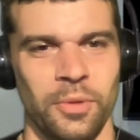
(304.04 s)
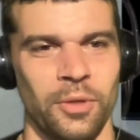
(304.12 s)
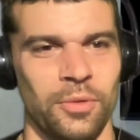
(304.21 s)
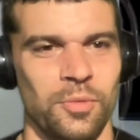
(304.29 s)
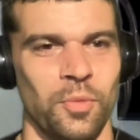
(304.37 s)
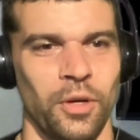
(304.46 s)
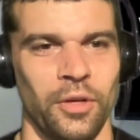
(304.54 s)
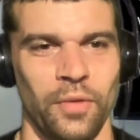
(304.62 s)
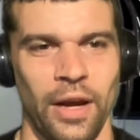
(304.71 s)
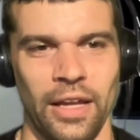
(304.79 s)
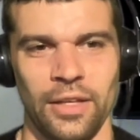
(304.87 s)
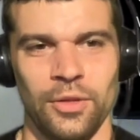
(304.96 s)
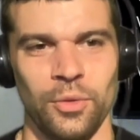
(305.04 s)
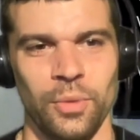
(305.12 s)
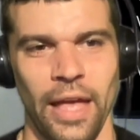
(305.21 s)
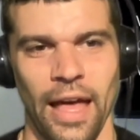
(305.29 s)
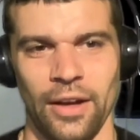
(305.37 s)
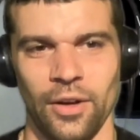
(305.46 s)
but it was Morgan Rankin who we
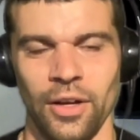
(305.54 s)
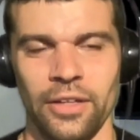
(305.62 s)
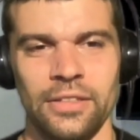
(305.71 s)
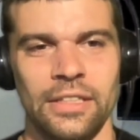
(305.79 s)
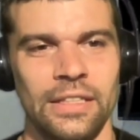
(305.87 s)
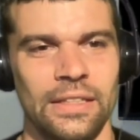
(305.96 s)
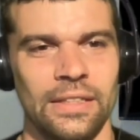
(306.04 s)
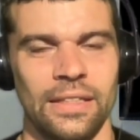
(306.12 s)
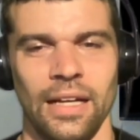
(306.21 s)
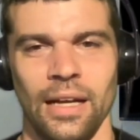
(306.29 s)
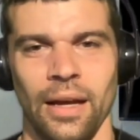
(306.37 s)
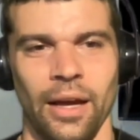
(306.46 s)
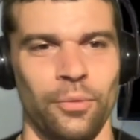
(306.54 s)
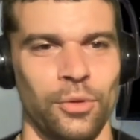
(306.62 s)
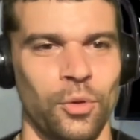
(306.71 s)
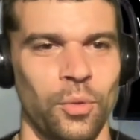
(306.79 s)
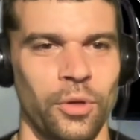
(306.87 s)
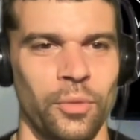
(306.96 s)
had on. Uh, I
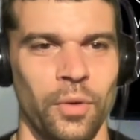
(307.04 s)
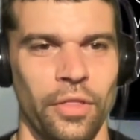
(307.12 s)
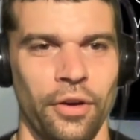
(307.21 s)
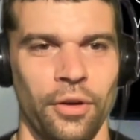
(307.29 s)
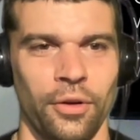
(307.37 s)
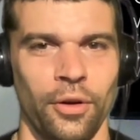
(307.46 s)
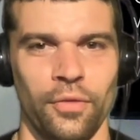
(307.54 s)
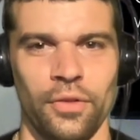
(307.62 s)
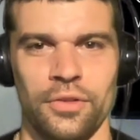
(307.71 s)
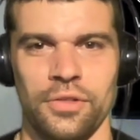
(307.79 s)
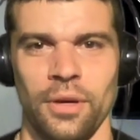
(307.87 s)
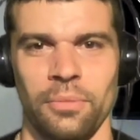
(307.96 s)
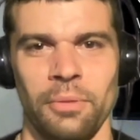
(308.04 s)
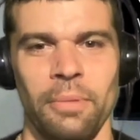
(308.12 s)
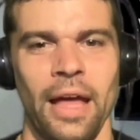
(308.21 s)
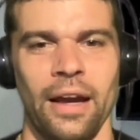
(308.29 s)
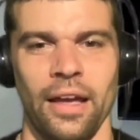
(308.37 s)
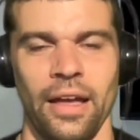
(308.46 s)
recorded with her over the summer.
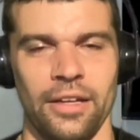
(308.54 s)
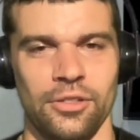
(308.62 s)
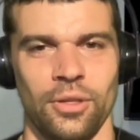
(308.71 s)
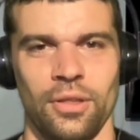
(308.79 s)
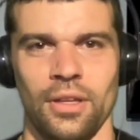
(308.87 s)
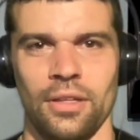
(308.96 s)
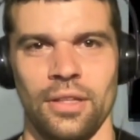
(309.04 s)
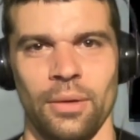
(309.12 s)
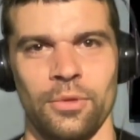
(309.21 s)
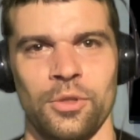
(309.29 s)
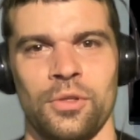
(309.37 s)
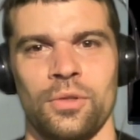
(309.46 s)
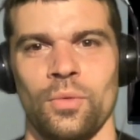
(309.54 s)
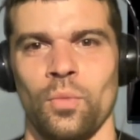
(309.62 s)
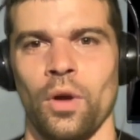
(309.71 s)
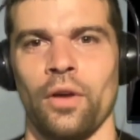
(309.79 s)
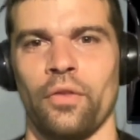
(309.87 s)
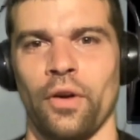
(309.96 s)
Matt, I actually think that was
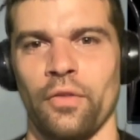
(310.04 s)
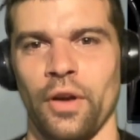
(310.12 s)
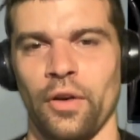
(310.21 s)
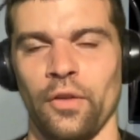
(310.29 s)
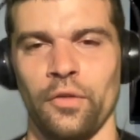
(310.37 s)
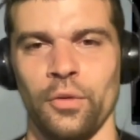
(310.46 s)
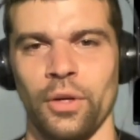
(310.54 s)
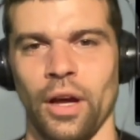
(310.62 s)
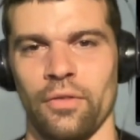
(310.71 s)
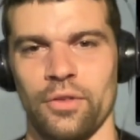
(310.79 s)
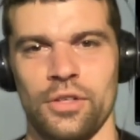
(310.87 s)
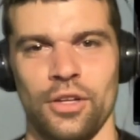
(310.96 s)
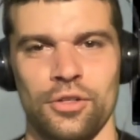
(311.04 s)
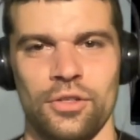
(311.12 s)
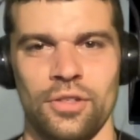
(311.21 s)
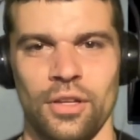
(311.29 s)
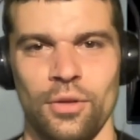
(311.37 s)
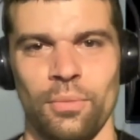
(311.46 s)
one of our very few
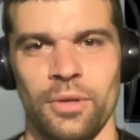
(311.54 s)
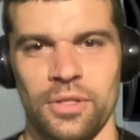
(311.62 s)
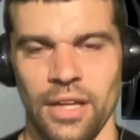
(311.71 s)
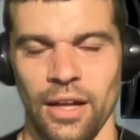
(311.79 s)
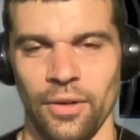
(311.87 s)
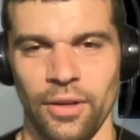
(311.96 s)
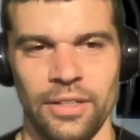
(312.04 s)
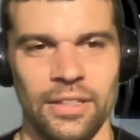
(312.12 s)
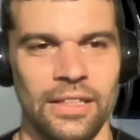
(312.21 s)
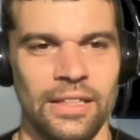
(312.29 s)
conversations that you missed out on.